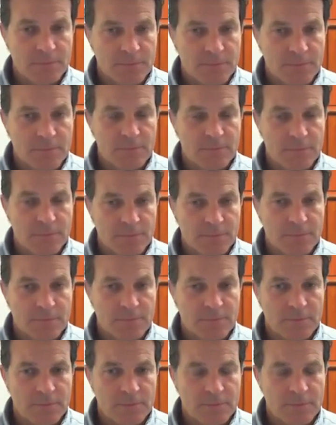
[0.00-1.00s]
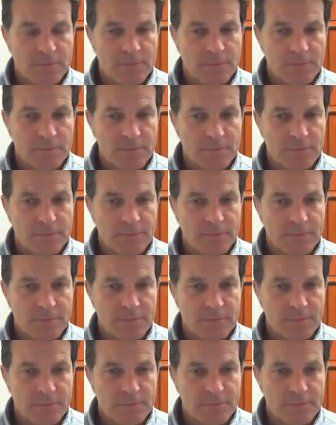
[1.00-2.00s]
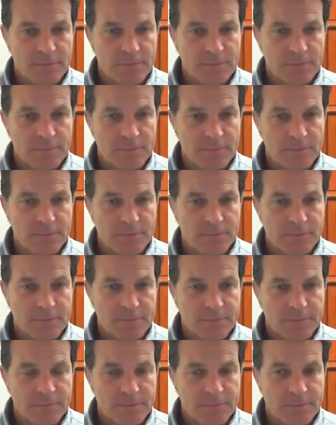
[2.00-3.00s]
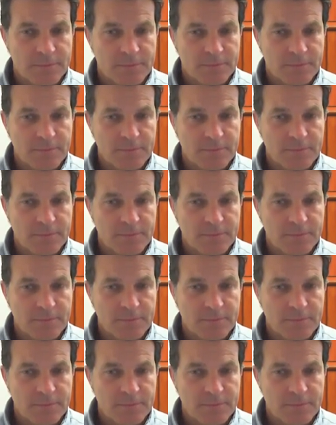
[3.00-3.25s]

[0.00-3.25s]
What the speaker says: The person shown says nothing.